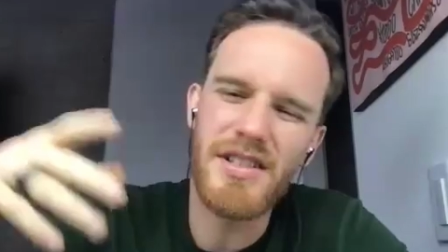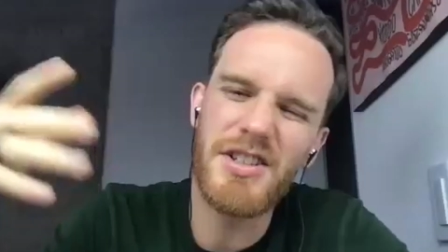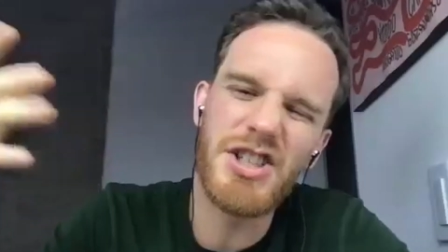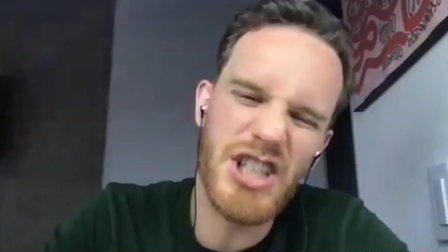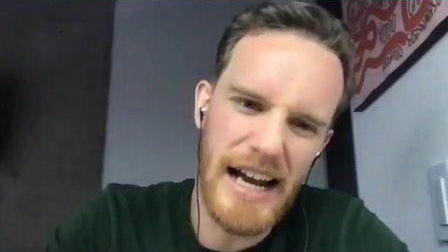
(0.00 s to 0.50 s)
you
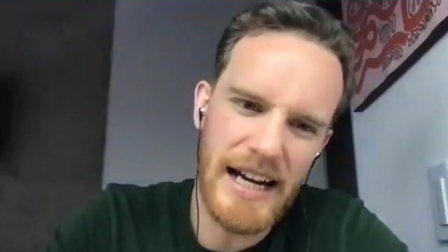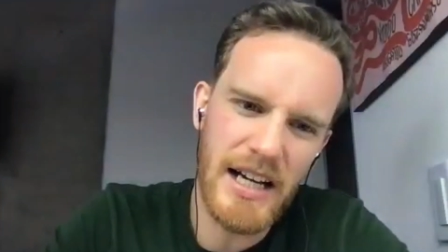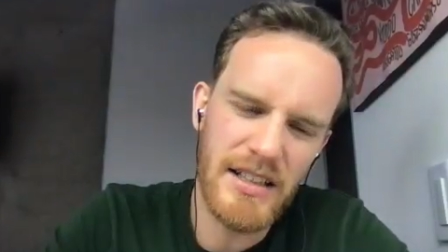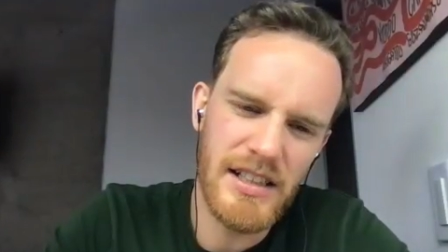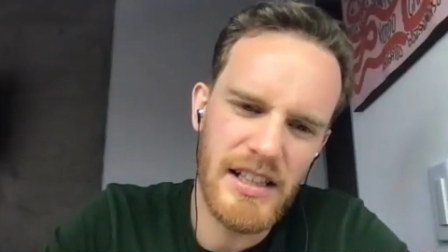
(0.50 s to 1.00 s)
considered
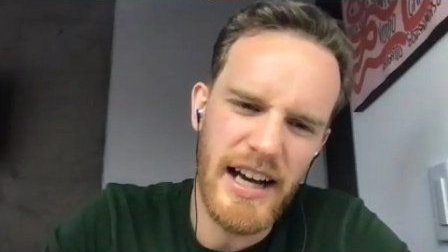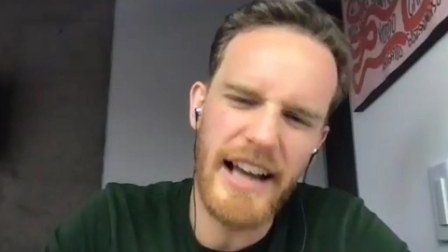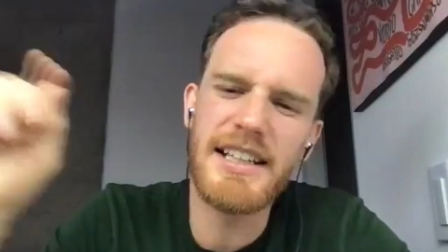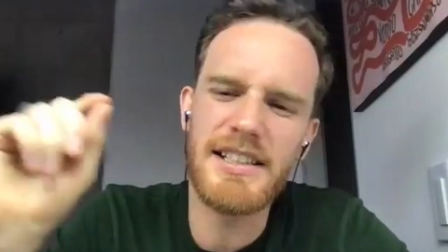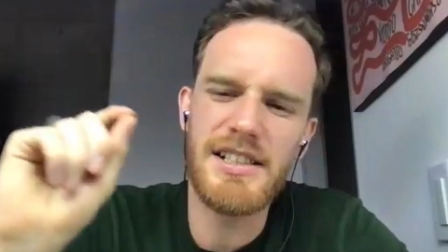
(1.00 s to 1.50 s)
Chilanga?
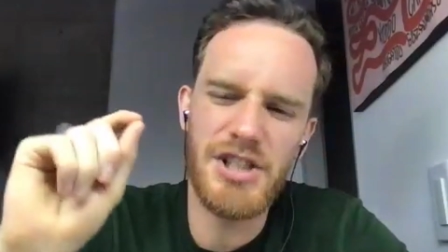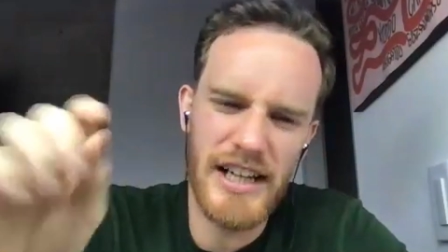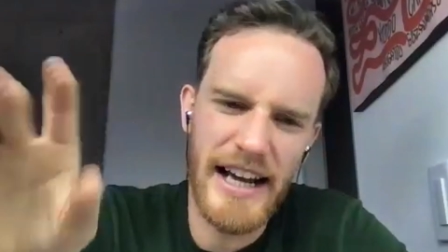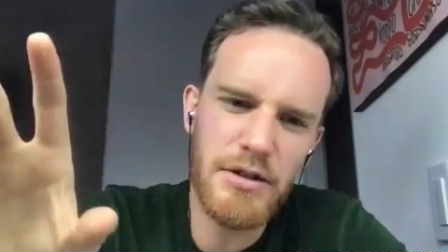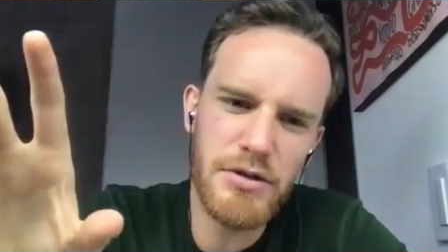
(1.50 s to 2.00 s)
I think
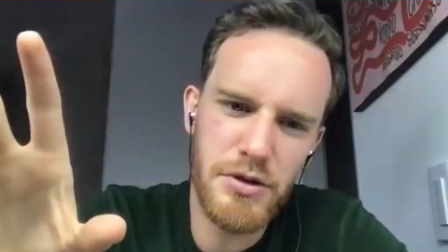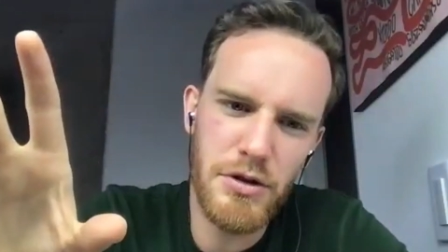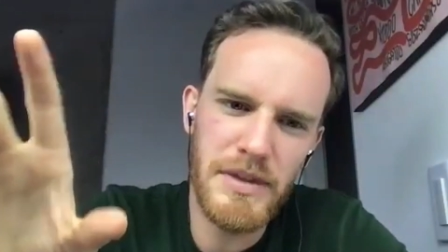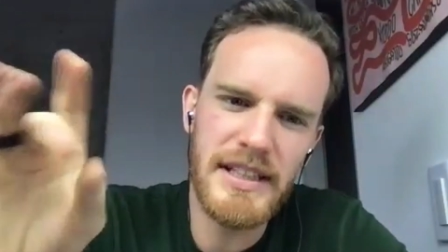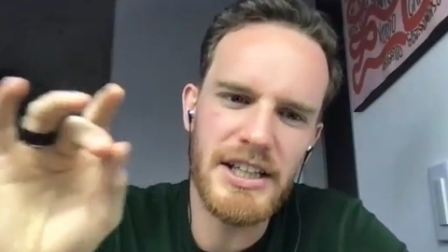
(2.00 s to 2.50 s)
Chilangos
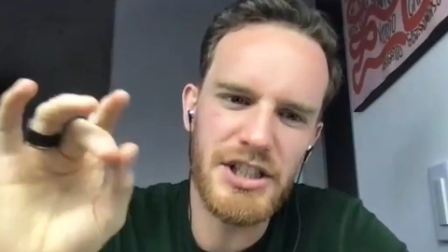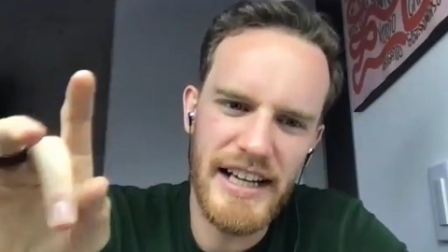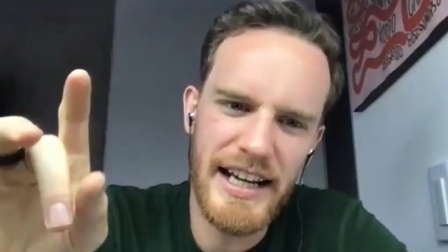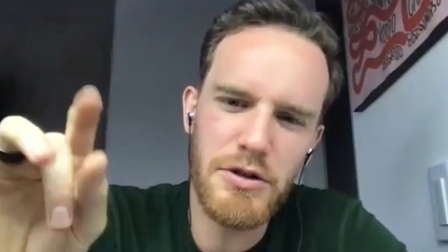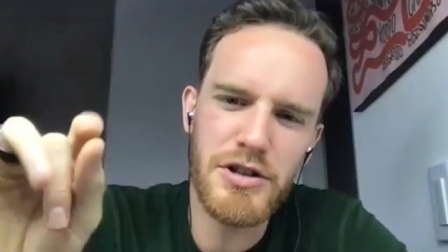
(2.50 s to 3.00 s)
told me that
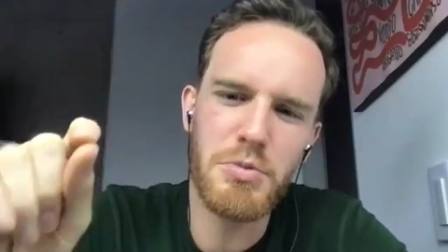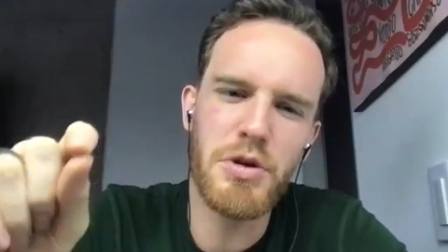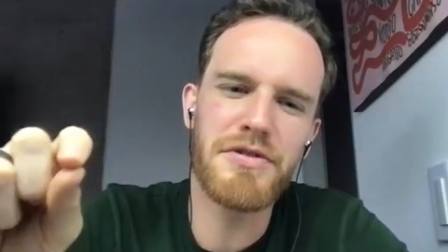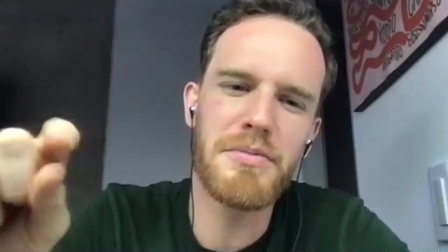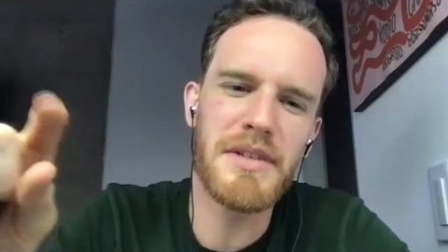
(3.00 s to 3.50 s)
Chilangos are
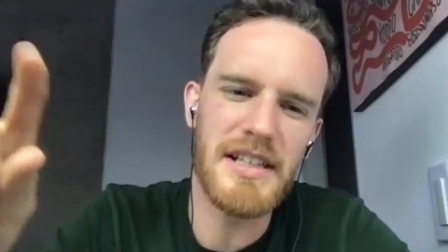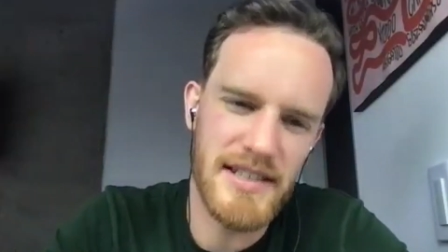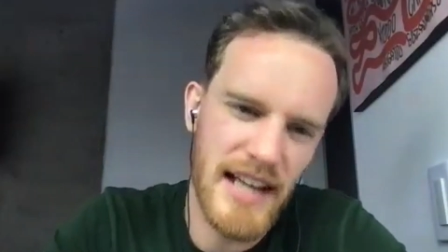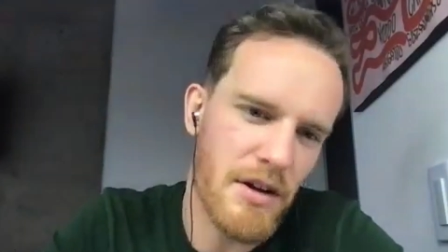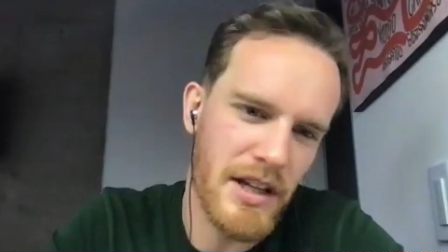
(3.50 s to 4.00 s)
more from the
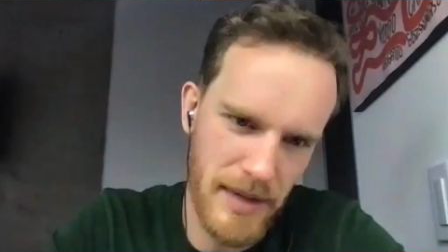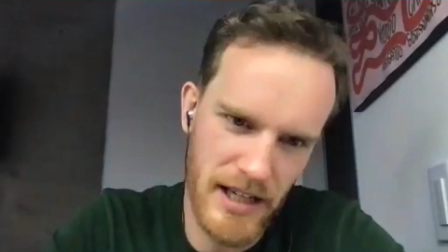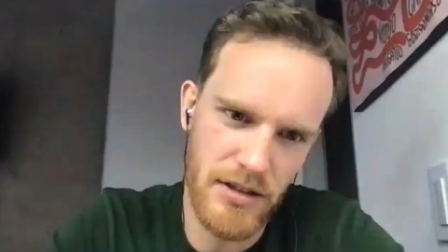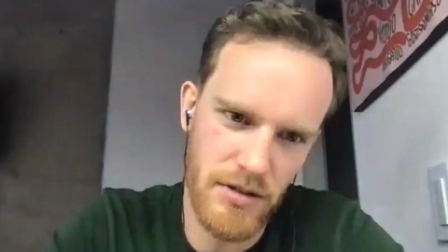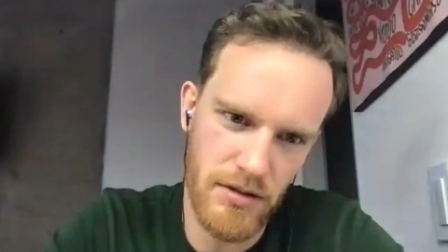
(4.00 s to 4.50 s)
Estado de
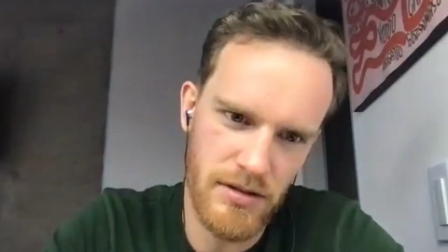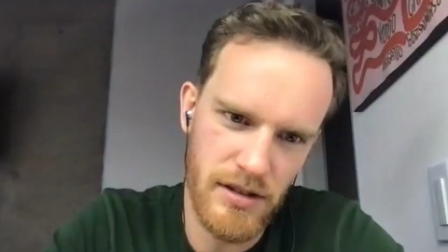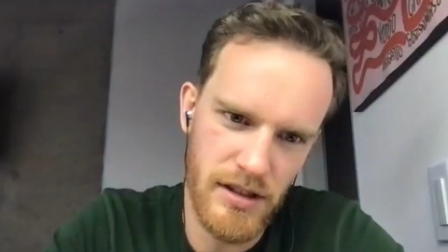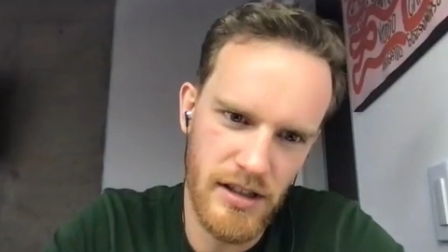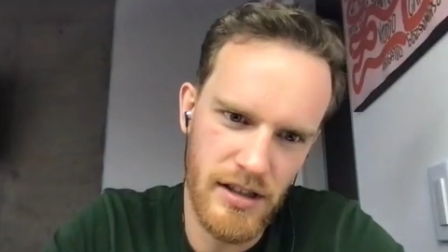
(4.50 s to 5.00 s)
Mexico.
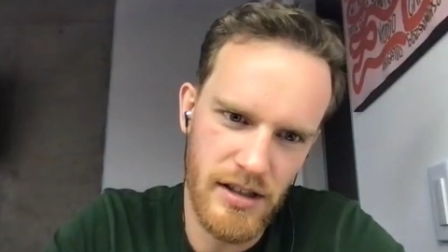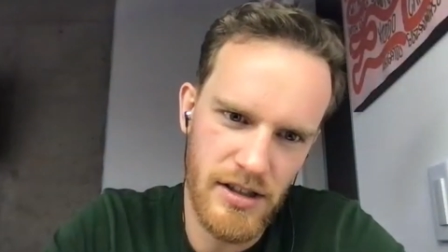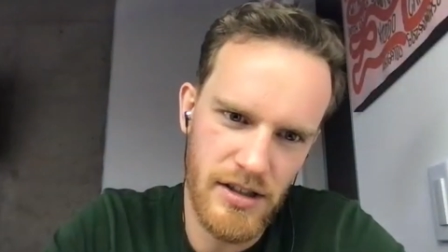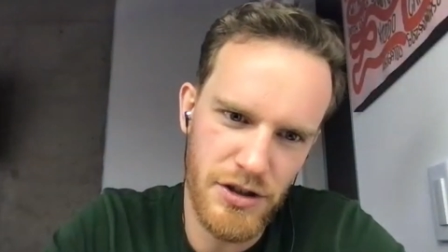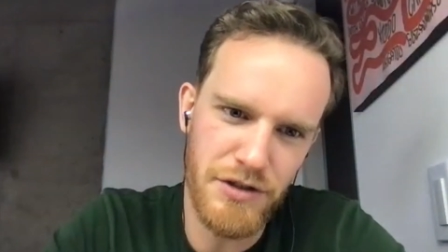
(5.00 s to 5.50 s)

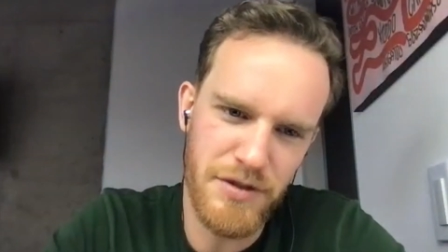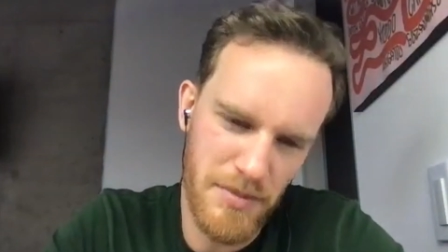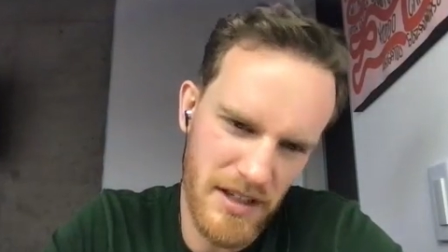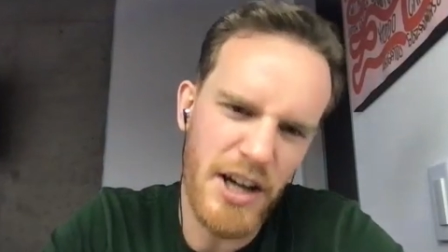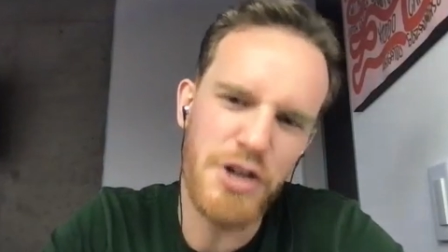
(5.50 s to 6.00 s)
So you
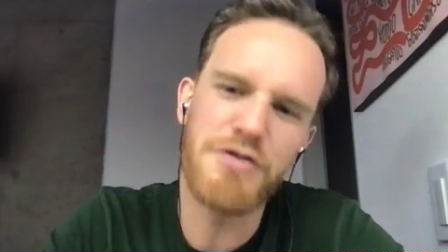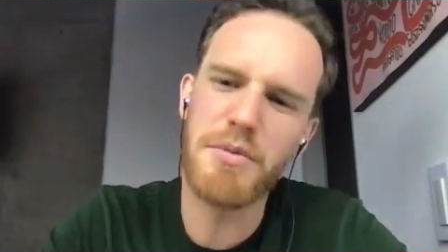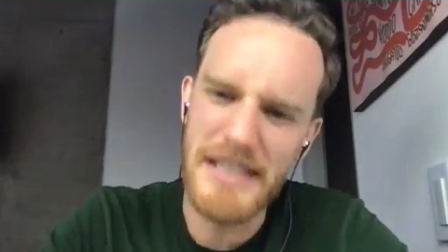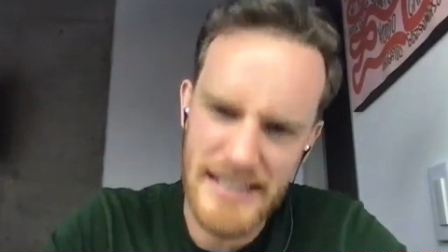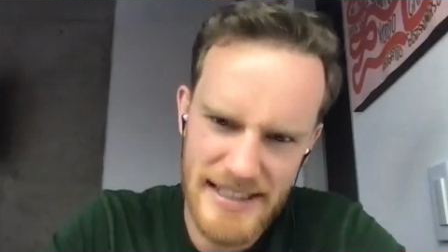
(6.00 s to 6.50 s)
from you uh,
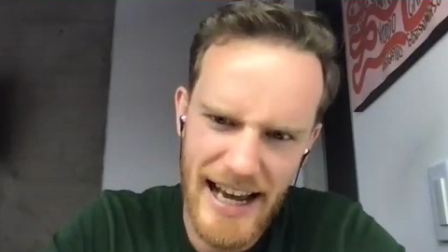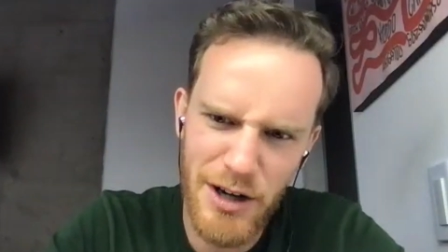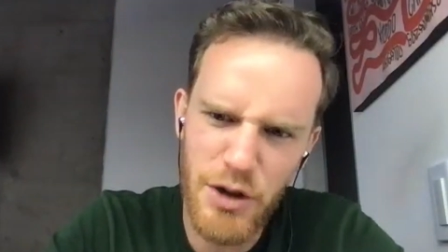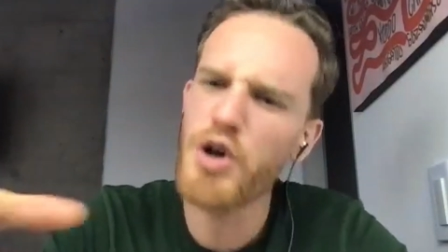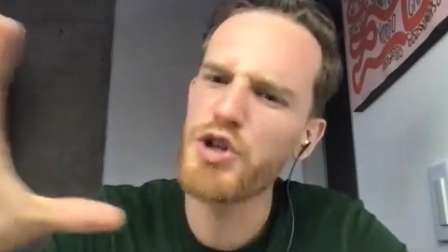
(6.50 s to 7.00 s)
from the Estado